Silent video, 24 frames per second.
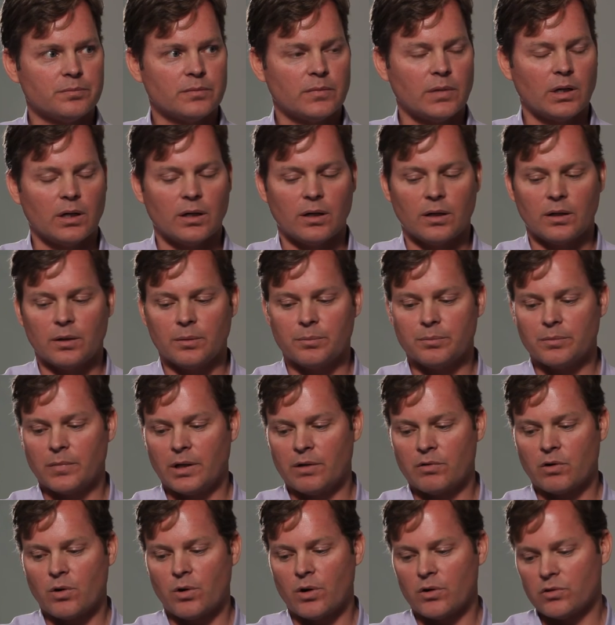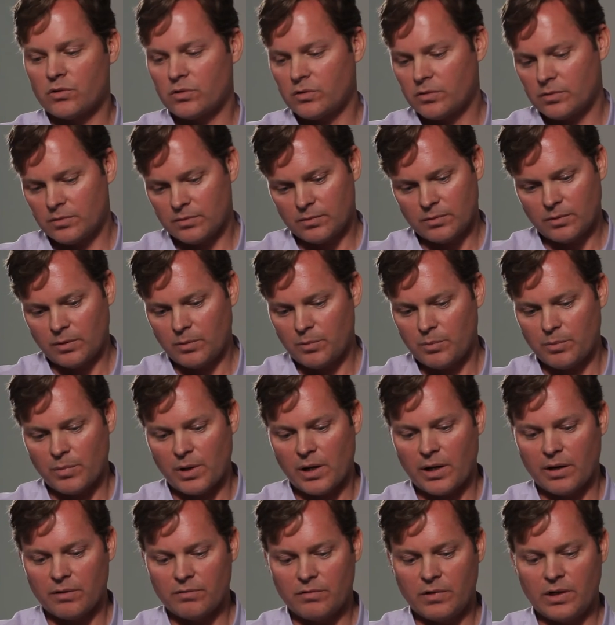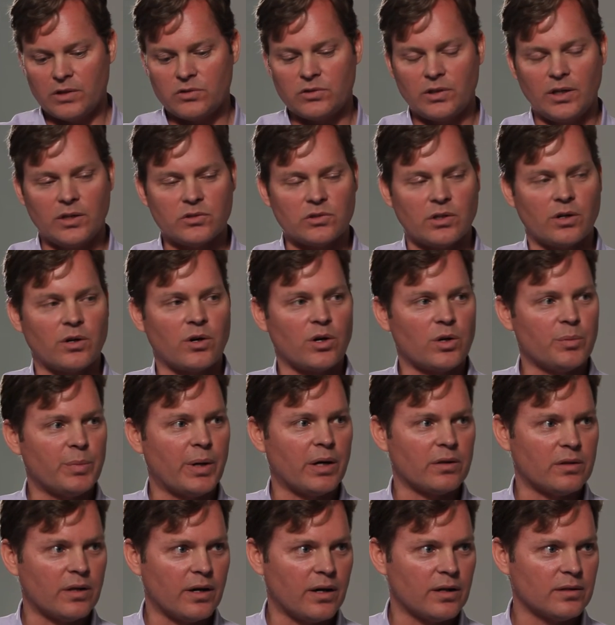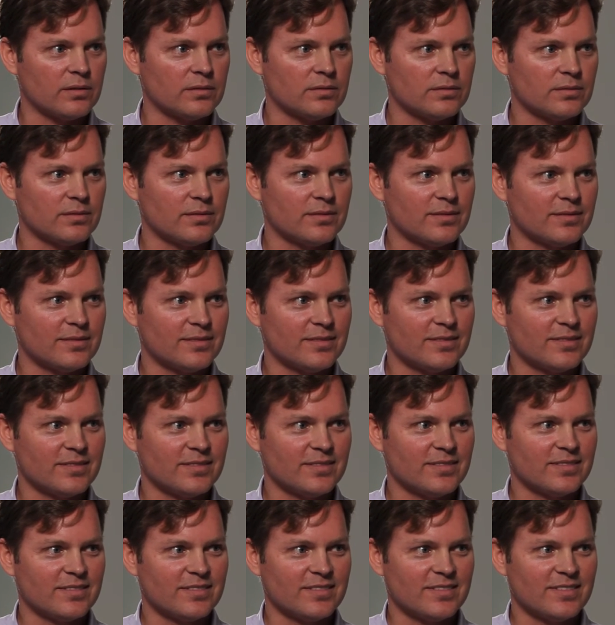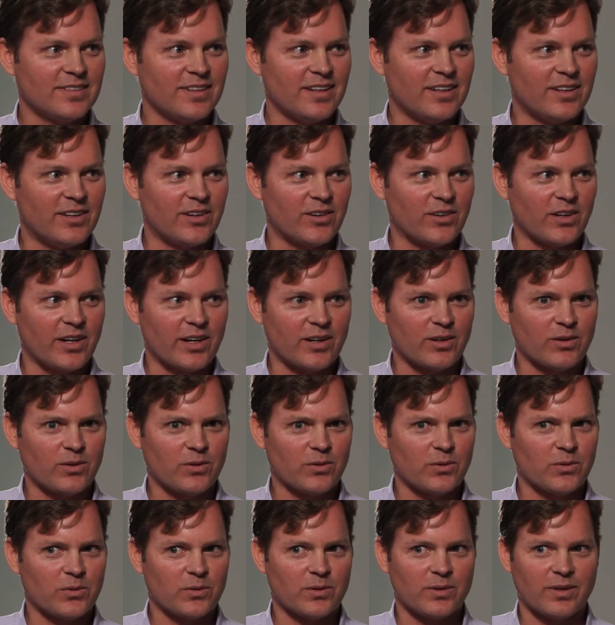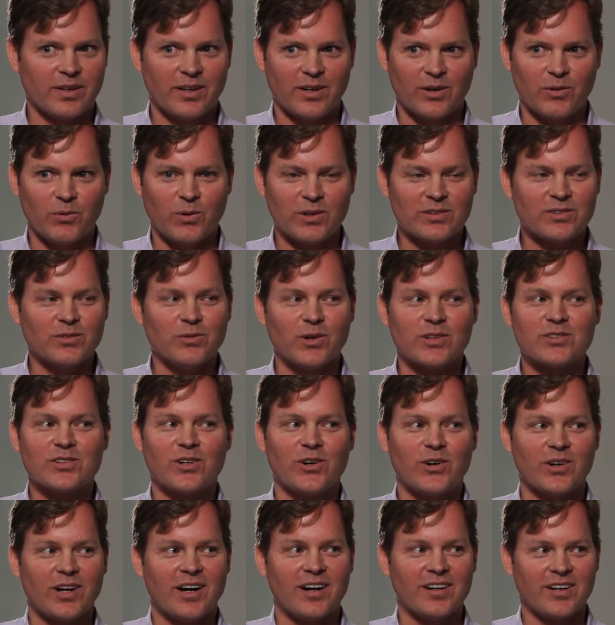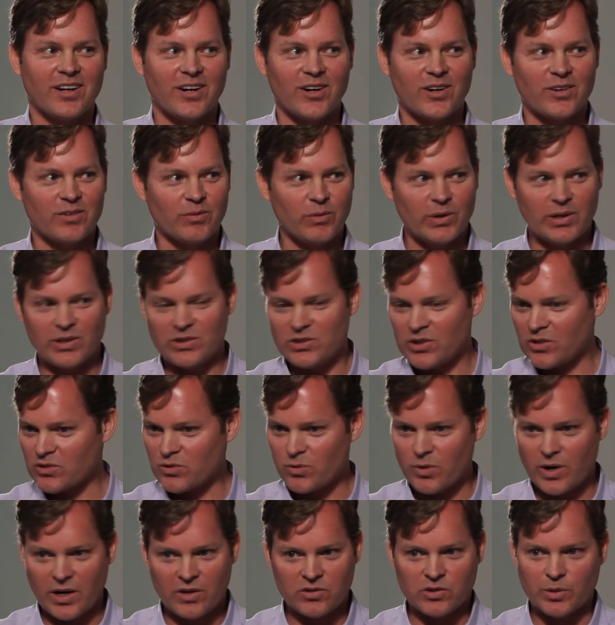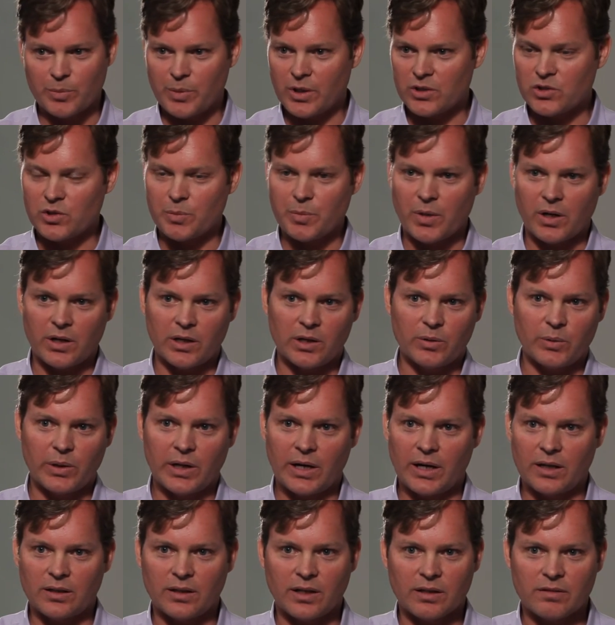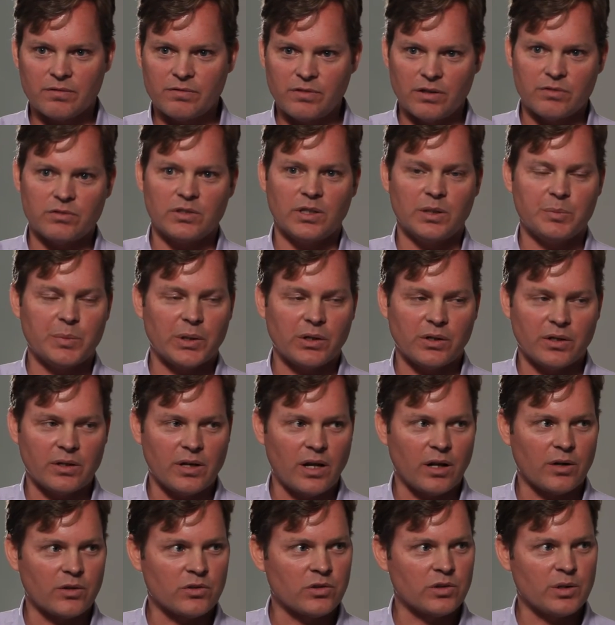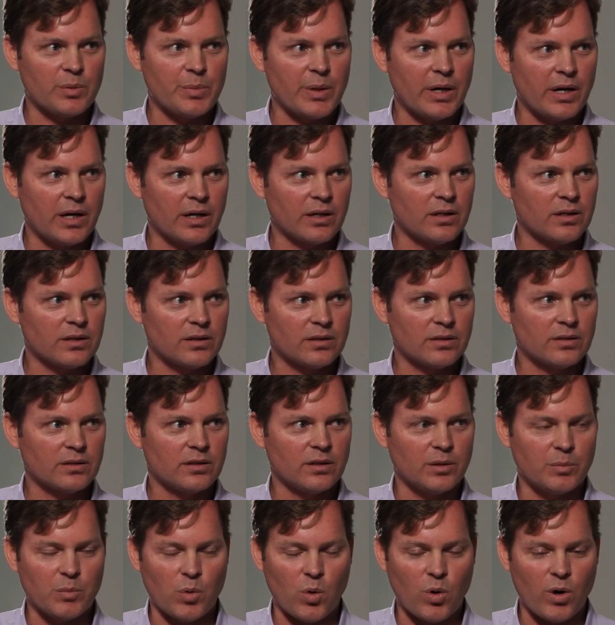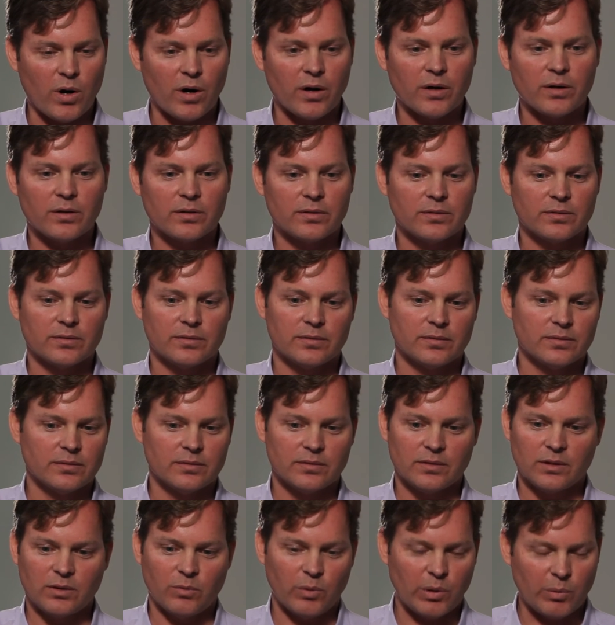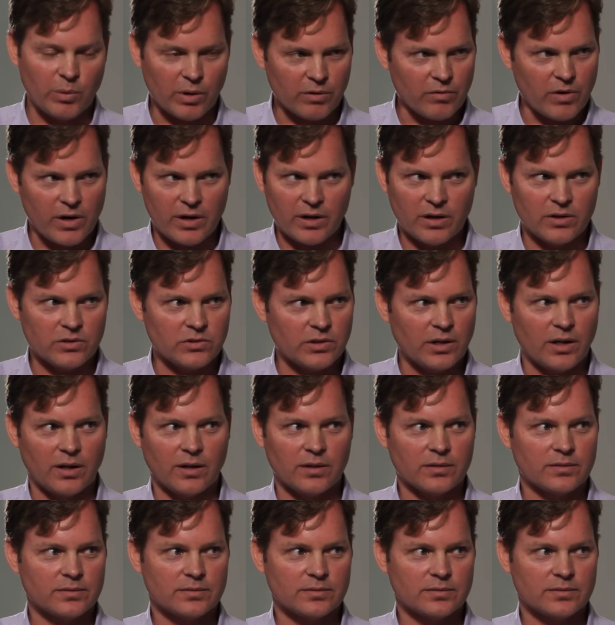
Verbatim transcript: and of course, my VCs had heard about that, and they're like, you know, what's what's going on here? We just raised a bunch of money. We had like $15 million in the bank or more we weren't ready to sell.